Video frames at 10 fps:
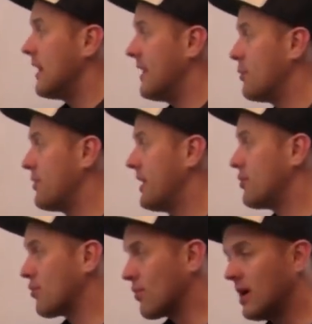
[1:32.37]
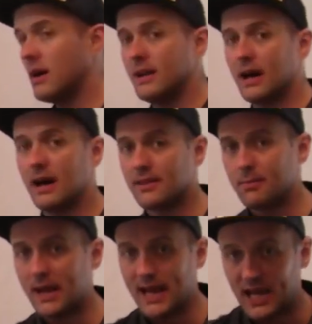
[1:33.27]
that would then run on the
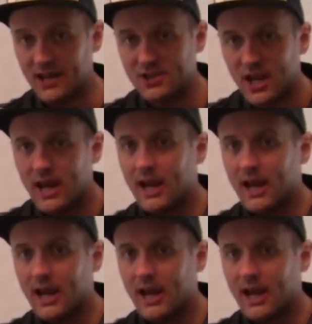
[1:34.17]
page.